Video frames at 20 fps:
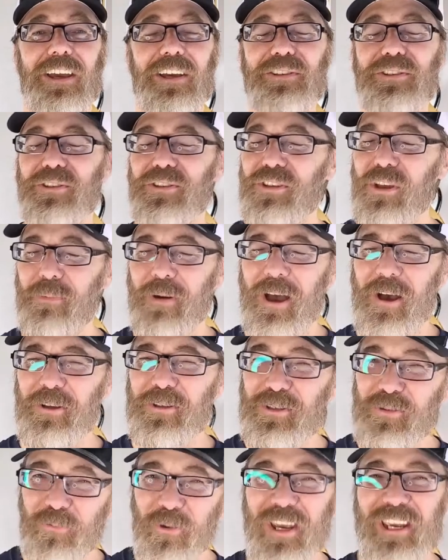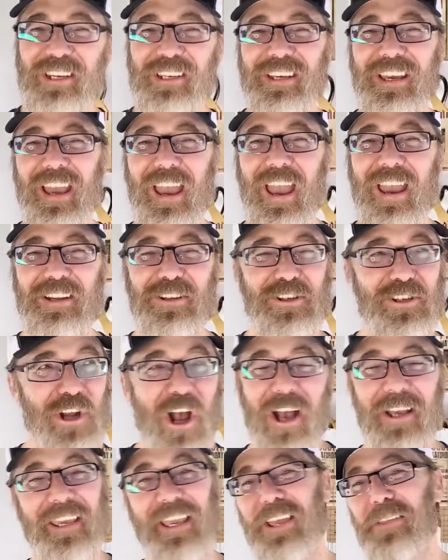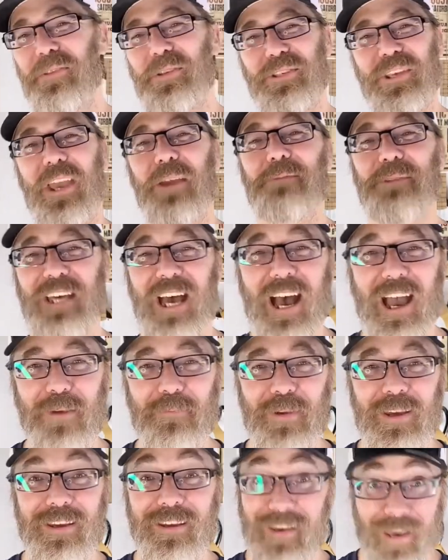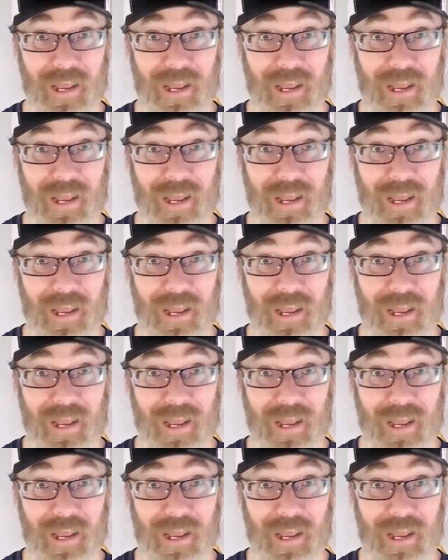It's somehow sweet and shocking at the same time,